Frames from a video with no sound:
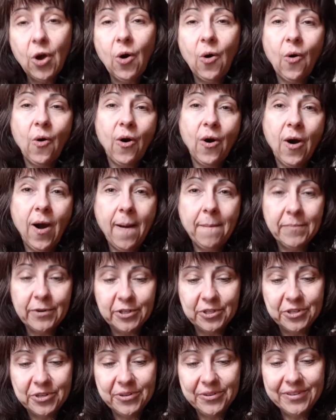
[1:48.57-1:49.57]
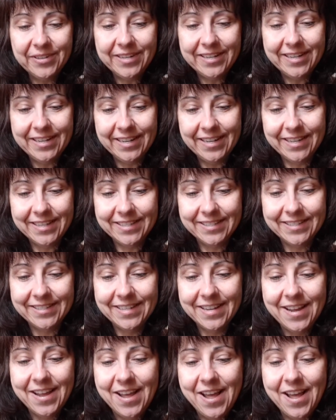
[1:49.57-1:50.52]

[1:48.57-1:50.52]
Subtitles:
or opportunities.